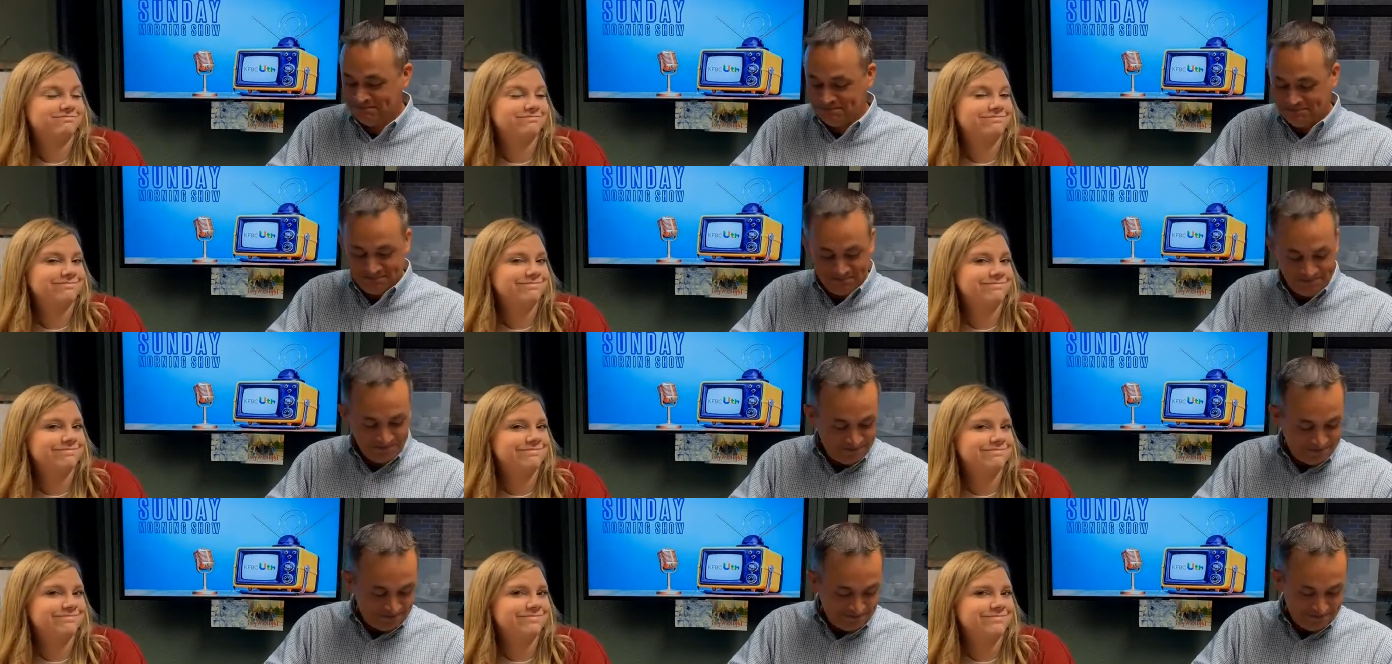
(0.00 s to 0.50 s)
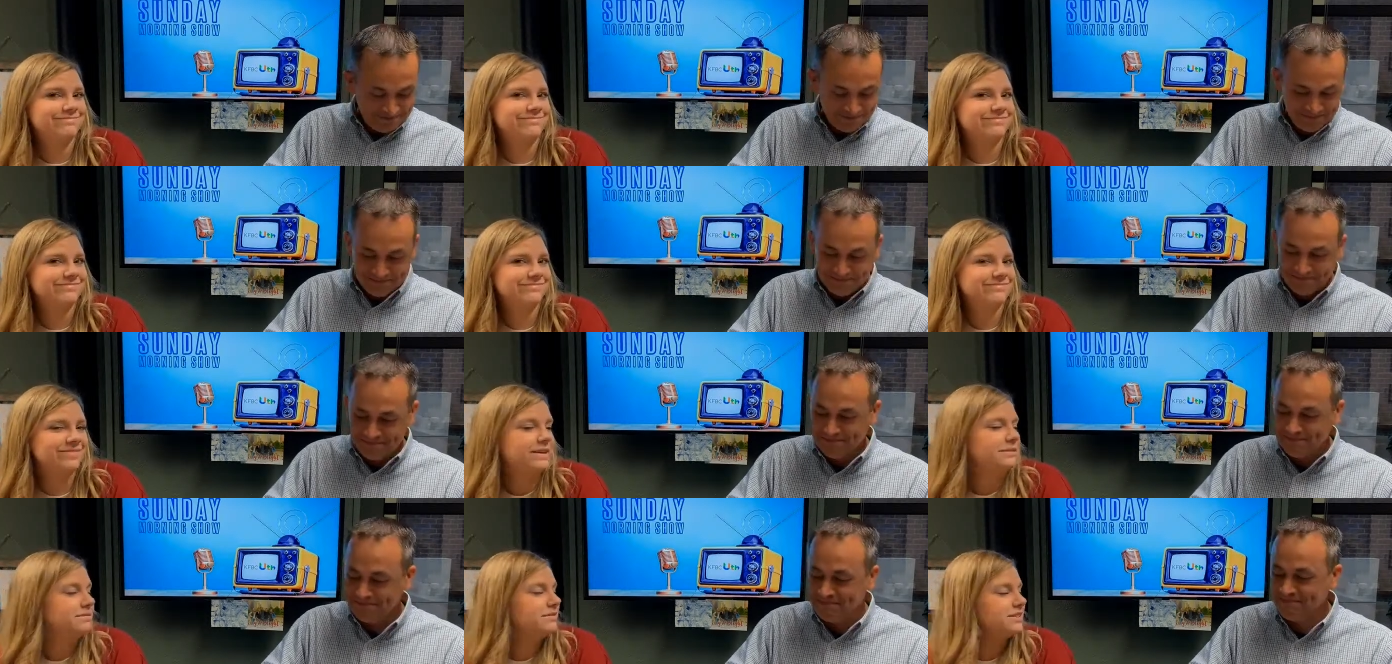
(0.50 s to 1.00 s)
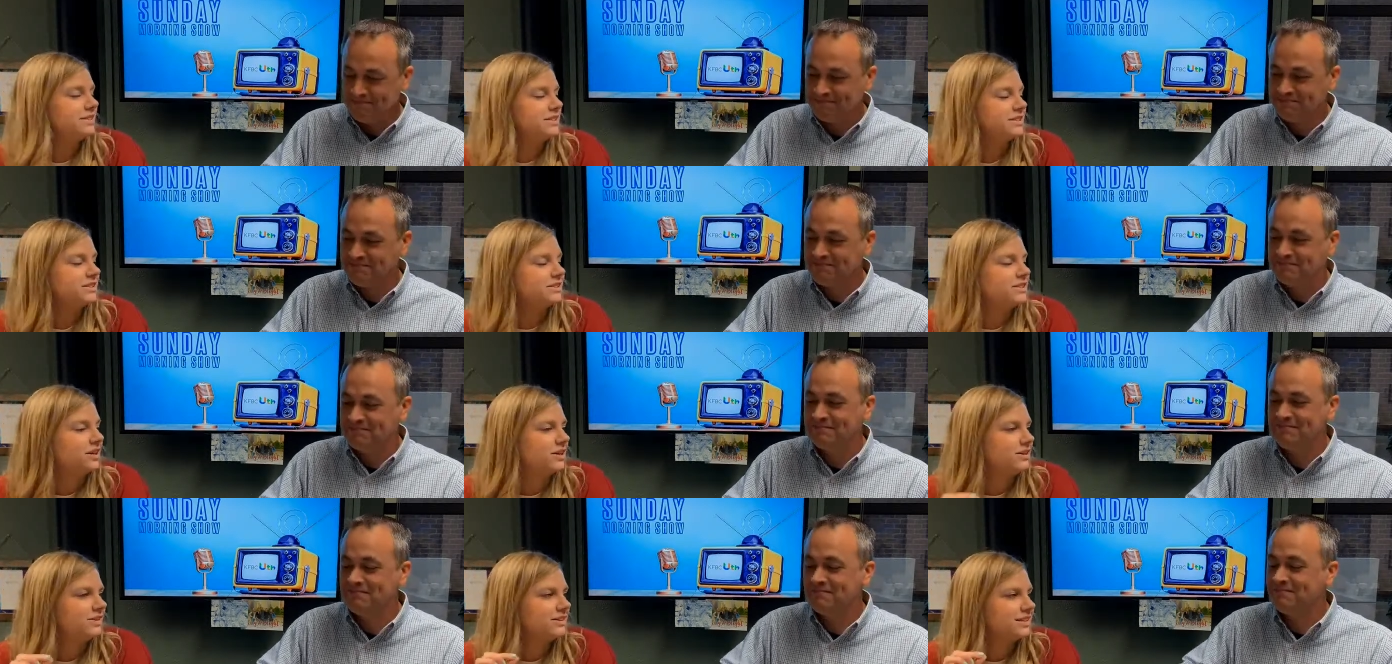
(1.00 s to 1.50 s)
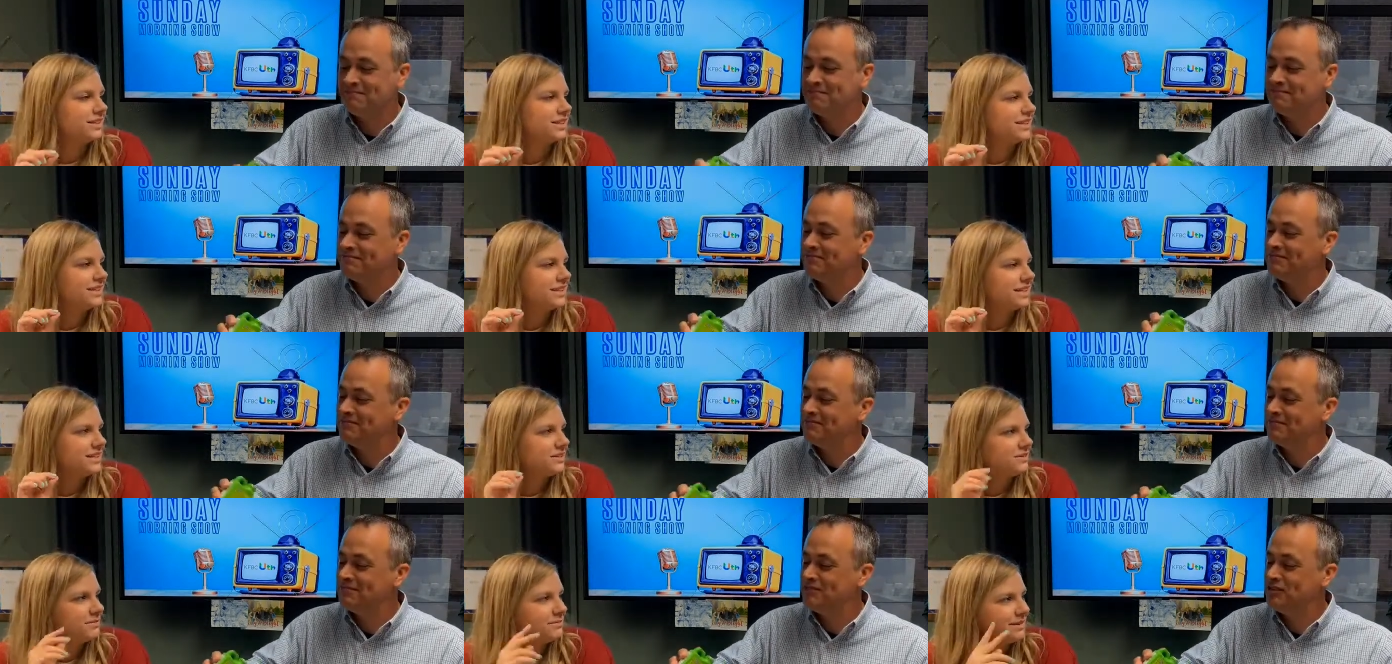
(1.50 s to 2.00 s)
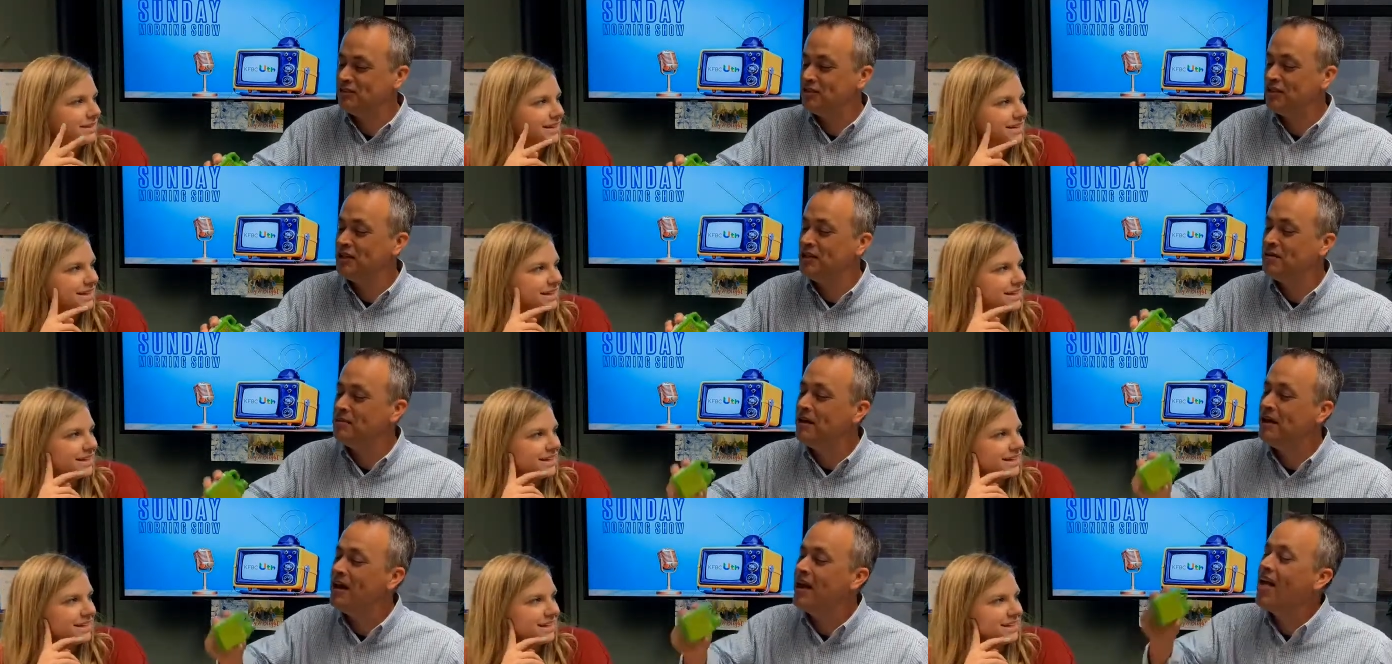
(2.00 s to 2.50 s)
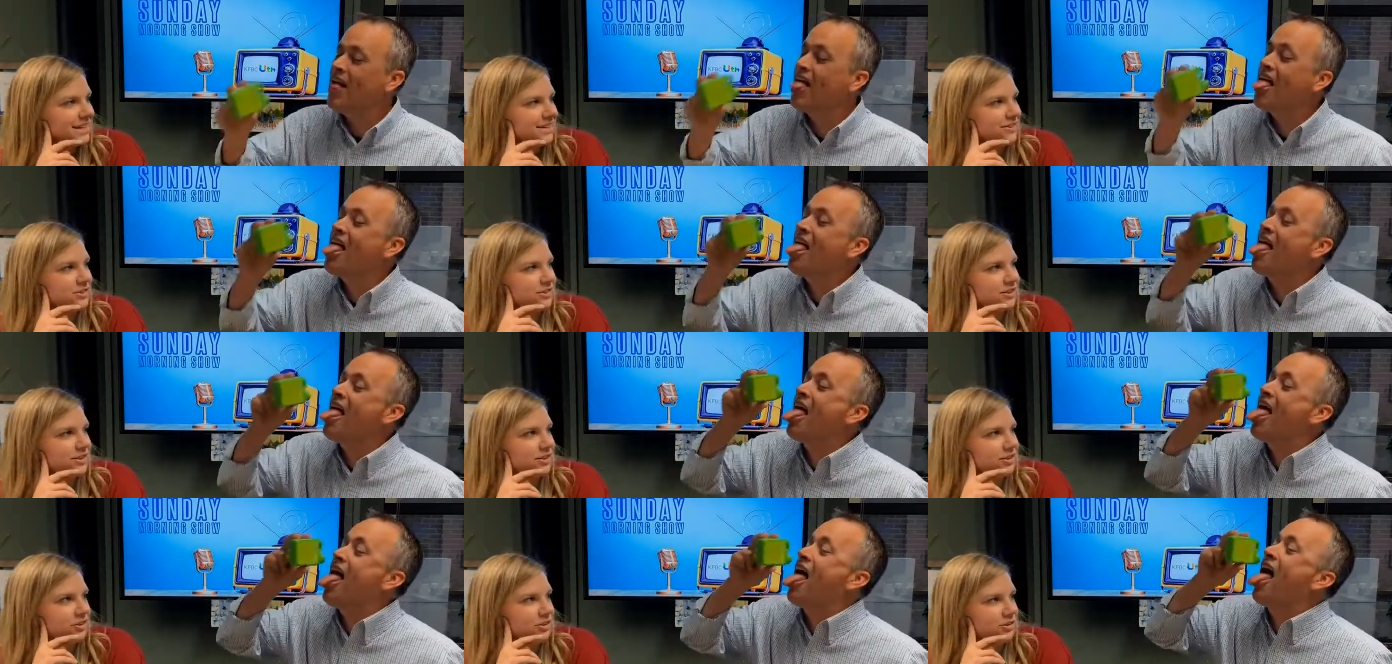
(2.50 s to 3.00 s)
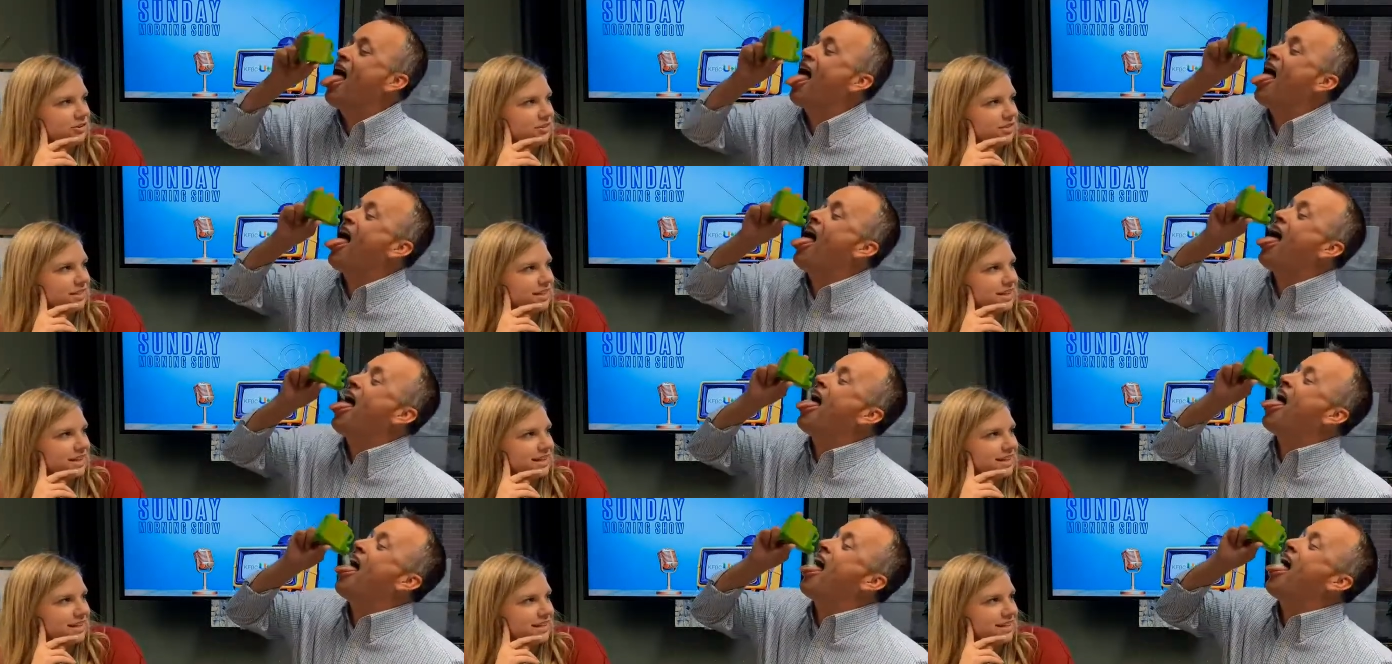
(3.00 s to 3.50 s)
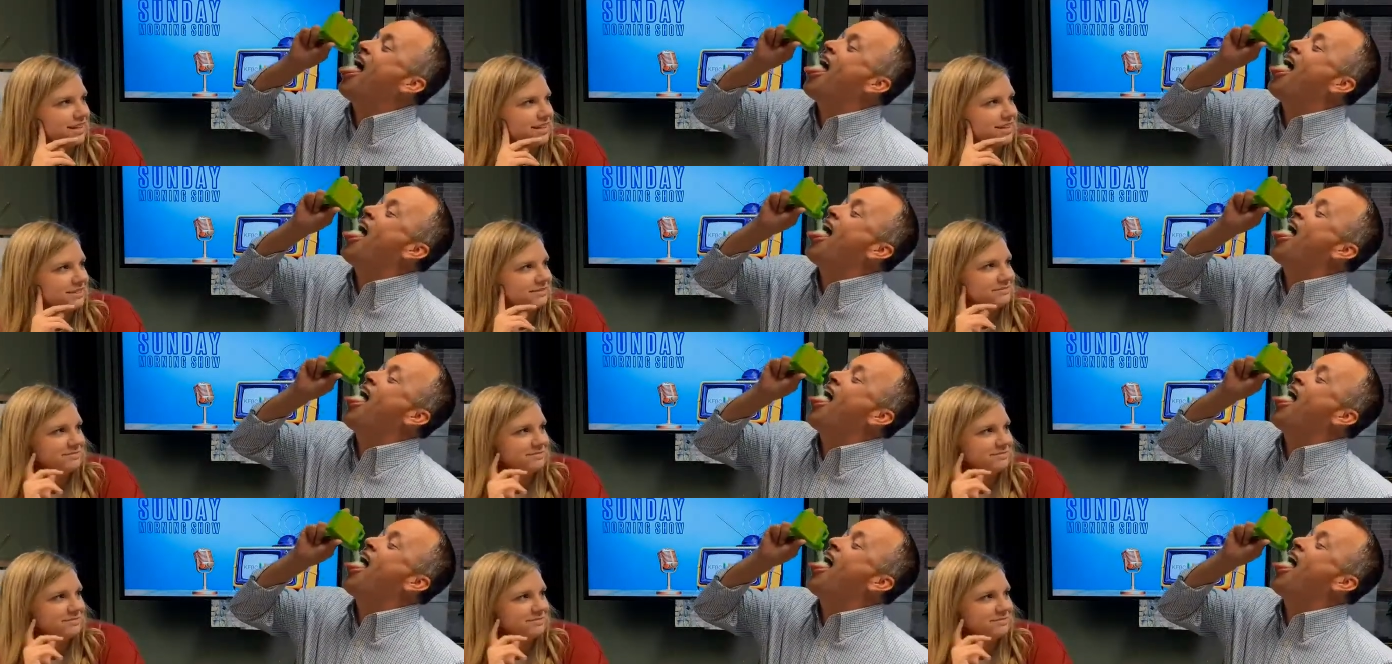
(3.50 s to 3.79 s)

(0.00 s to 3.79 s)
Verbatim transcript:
Speaker 1: Mm, maybe just start with a little bit, a little bit. or the whole thing.